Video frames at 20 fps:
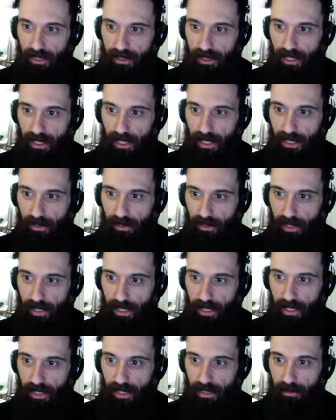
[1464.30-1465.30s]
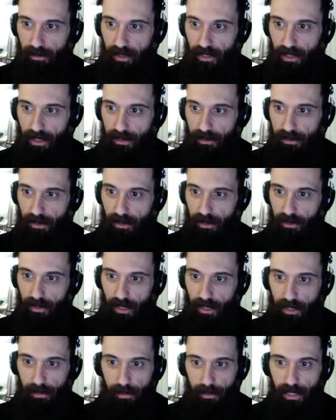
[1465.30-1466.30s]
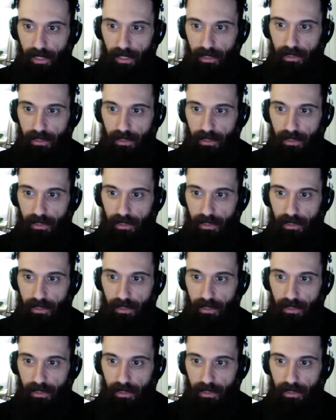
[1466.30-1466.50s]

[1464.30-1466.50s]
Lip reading: I don't think anything about Cosmic Ghost Rider. Man,